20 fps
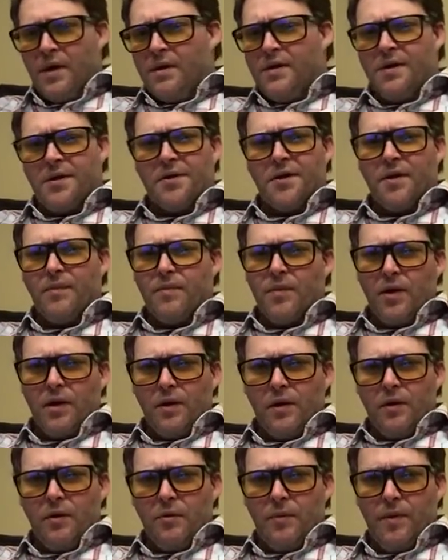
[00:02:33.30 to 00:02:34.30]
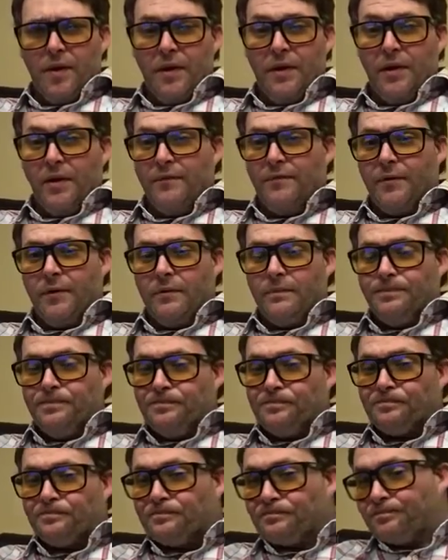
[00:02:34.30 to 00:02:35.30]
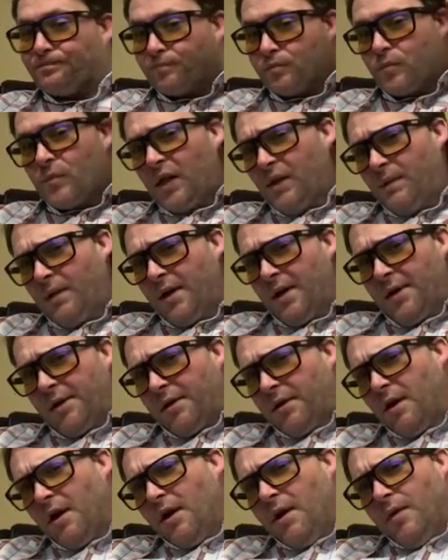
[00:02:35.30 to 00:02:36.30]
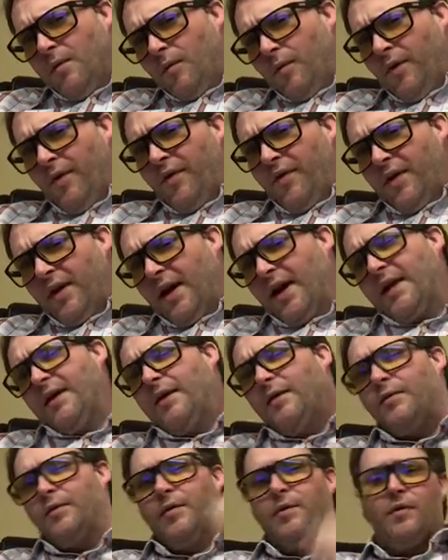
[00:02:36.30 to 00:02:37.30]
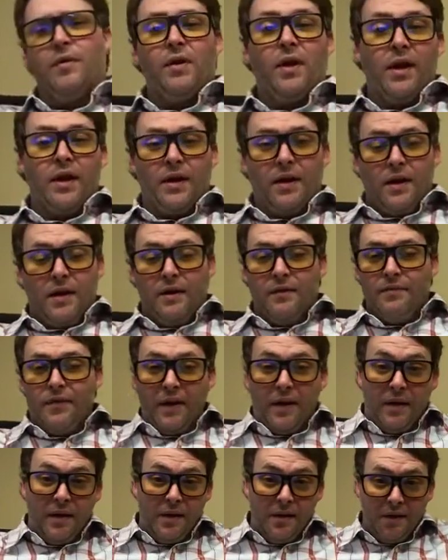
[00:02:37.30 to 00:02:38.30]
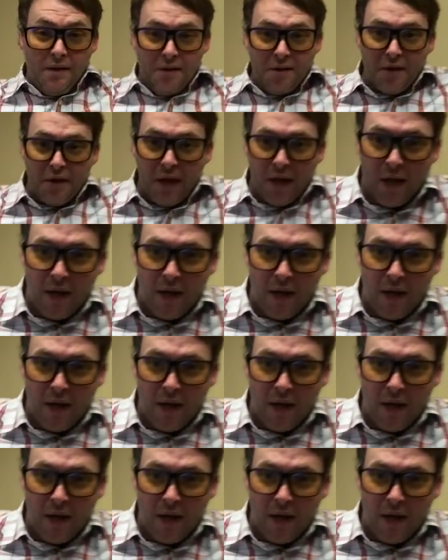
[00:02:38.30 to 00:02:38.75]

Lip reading: just something a little bit different. Because one thing I don't do a lot of is,